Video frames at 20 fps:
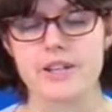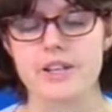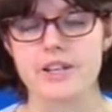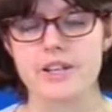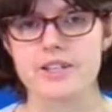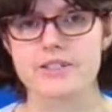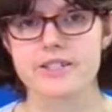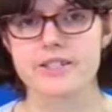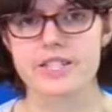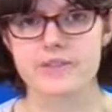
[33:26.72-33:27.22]

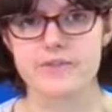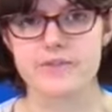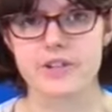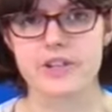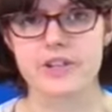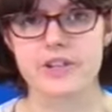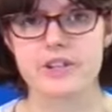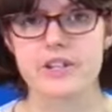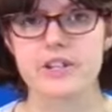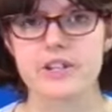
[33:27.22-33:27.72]

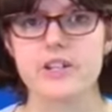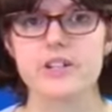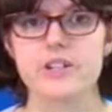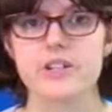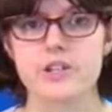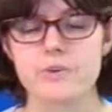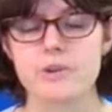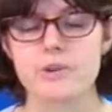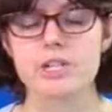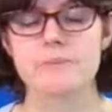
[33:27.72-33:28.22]
certificate?
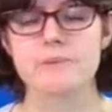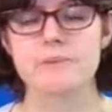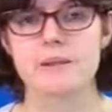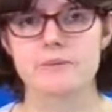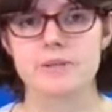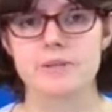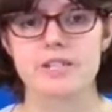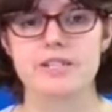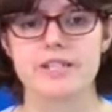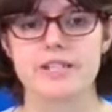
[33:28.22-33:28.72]
You want to be able
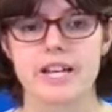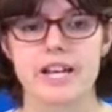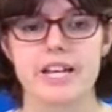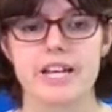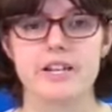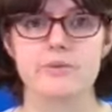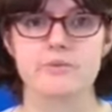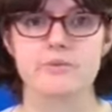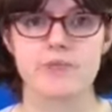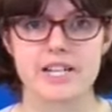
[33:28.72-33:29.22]
to say
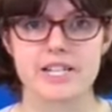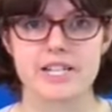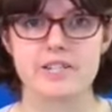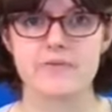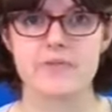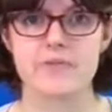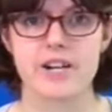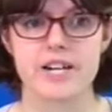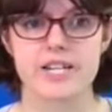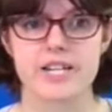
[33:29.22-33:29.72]
red
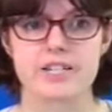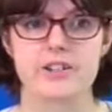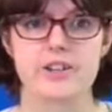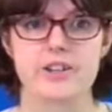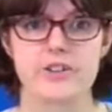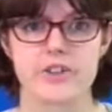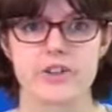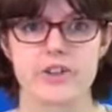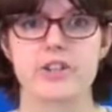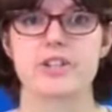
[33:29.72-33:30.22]
divider,
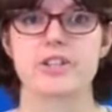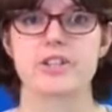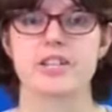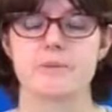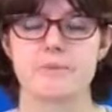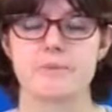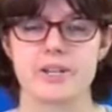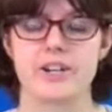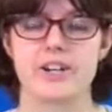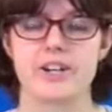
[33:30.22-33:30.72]
3rd thing
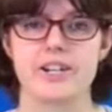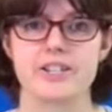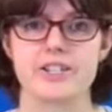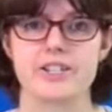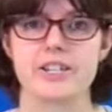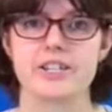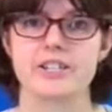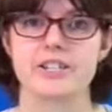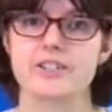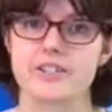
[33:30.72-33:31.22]
behind
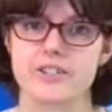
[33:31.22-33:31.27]
it,